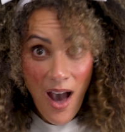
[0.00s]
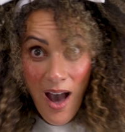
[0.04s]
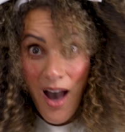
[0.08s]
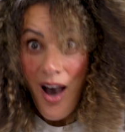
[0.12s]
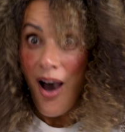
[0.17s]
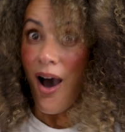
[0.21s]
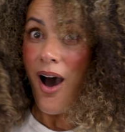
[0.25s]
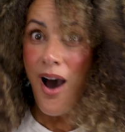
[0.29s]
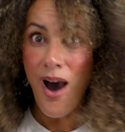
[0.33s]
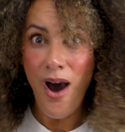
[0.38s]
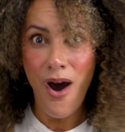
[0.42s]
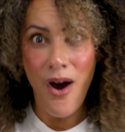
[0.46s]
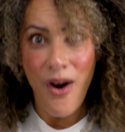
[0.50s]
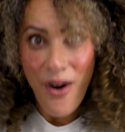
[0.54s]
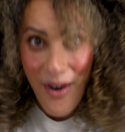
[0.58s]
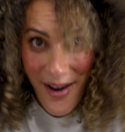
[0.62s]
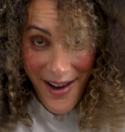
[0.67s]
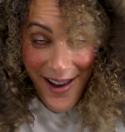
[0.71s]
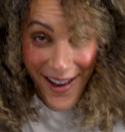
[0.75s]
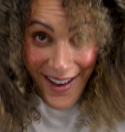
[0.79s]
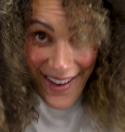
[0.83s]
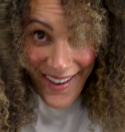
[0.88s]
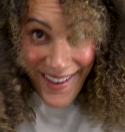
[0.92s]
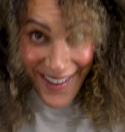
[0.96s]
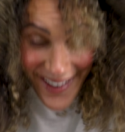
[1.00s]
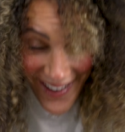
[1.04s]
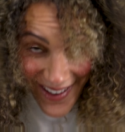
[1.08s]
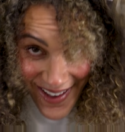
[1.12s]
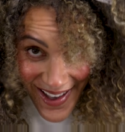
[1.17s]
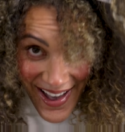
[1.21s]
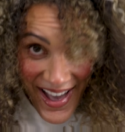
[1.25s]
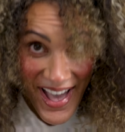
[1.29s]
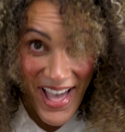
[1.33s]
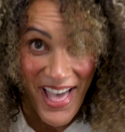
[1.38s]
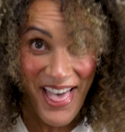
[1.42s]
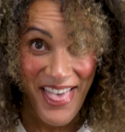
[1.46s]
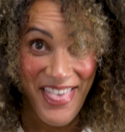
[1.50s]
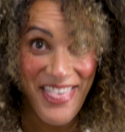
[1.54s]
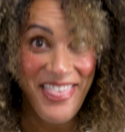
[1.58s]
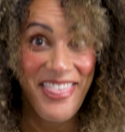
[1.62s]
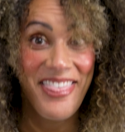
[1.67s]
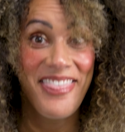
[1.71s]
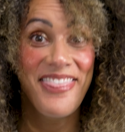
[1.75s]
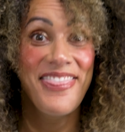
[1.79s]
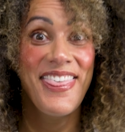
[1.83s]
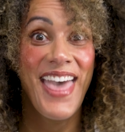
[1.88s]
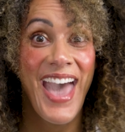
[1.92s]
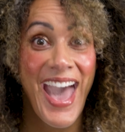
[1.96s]
oh,
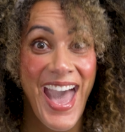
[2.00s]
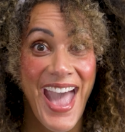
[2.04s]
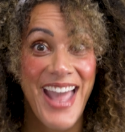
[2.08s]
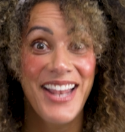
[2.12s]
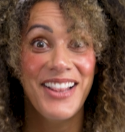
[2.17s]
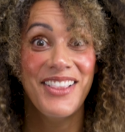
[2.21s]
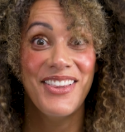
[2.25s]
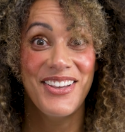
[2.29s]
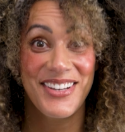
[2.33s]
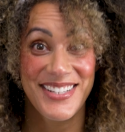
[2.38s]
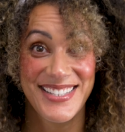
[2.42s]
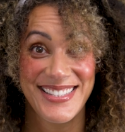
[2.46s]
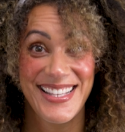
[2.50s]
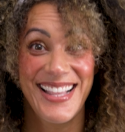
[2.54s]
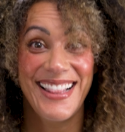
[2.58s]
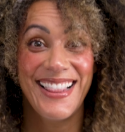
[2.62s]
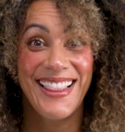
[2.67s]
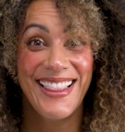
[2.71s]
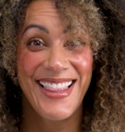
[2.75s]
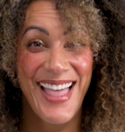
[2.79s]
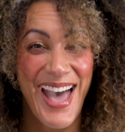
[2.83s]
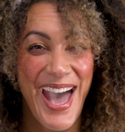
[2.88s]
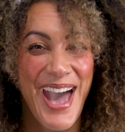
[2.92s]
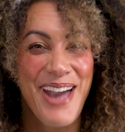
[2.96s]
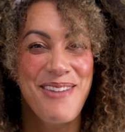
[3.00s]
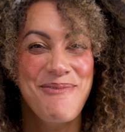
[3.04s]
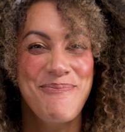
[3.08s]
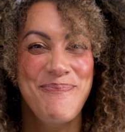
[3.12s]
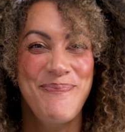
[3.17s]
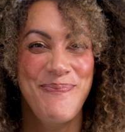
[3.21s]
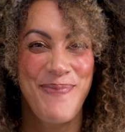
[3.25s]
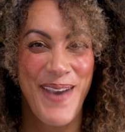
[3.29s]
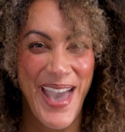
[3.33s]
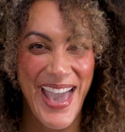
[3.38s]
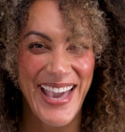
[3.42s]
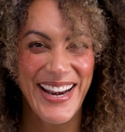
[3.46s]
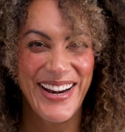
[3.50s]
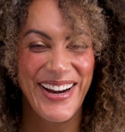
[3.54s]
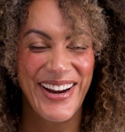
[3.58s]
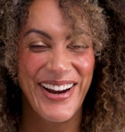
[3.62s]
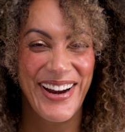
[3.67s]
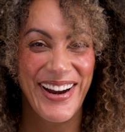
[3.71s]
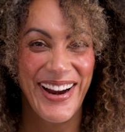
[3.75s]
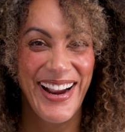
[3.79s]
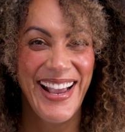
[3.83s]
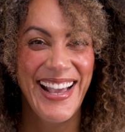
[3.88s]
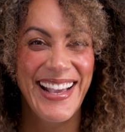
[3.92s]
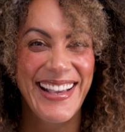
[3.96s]
that looks a lot
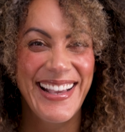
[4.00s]
better.